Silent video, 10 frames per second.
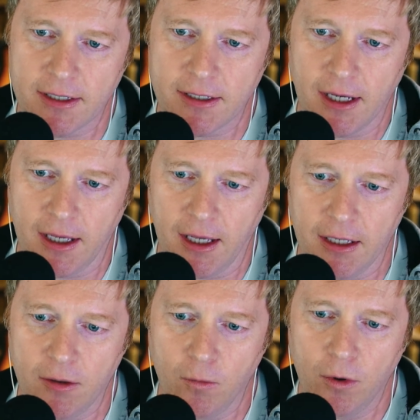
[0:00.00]
decade,
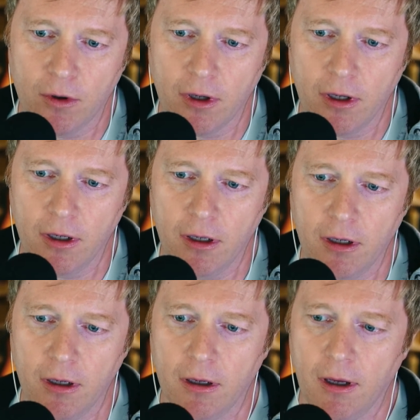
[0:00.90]

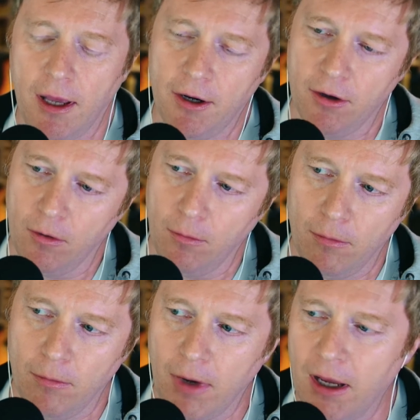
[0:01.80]
I don't know.
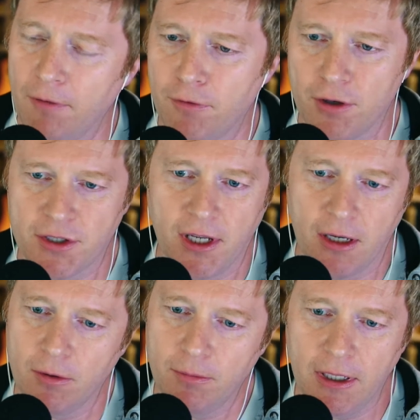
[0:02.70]
My first take
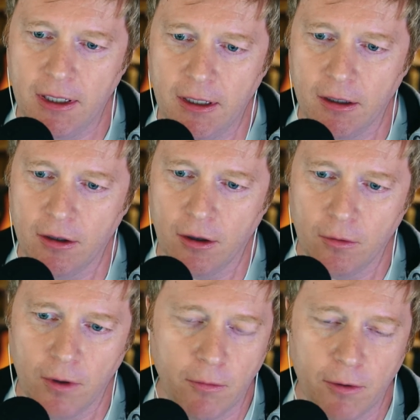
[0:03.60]
would be, it would be